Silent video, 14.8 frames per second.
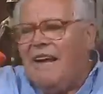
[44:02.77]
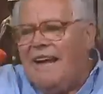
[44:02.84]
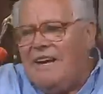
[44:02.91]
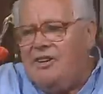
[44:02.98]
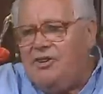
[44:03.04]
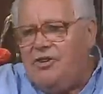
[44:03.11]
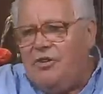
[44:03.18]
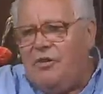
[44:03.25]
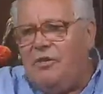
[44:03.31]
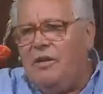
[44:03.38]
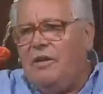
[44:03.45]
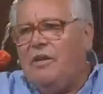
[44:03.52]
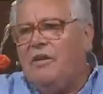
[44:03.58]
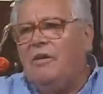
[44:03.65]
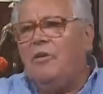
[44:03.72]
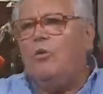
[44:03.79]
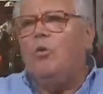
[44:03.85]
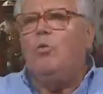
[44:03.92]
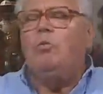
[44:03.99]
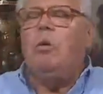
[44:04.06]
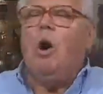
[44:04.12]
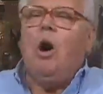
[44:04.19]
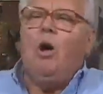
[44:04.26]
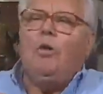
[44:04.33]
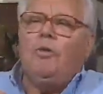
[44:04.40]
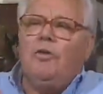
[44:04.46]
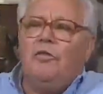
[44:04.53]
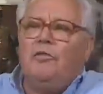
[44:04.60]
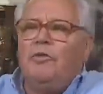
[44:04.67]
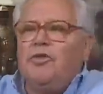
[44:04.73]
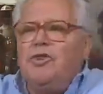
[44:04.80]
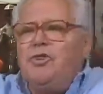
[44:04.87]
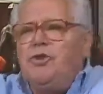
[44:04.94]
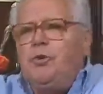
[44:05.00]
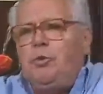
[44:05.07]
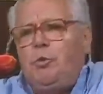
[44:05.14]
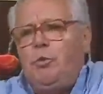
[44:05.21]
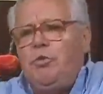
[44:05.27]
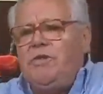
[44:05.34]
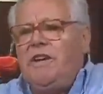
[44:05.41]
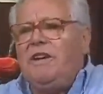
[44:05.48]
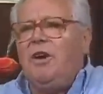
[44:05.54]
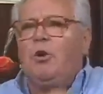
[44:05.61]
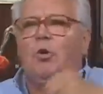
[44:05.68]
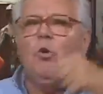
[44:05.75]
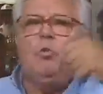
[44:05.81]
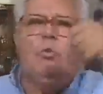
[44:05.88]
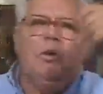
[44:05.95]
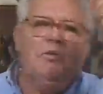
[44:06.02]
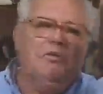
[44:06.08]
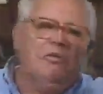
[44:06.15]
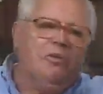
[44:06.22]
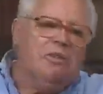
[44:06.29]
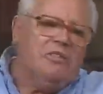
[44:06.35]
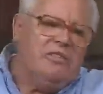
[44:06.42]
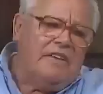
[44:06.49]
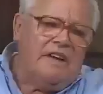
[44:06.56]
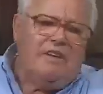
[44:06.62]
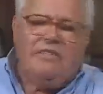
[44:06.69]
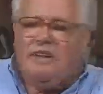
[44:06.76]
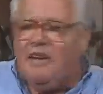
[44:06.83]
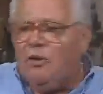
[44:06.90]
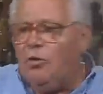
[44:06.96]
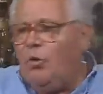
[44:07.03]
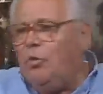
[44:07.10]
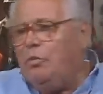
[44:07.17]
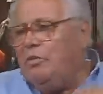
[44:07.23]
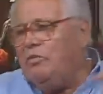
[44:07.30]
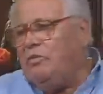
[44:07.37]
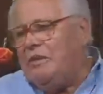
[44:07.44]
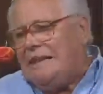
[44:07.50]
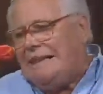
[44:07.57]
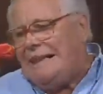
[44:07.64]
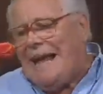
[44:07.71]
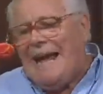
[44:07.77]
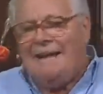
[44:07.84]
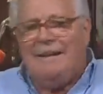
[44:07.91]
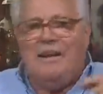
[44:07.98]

ration coupons for shoes, and a coupon for this, and a coupon for that.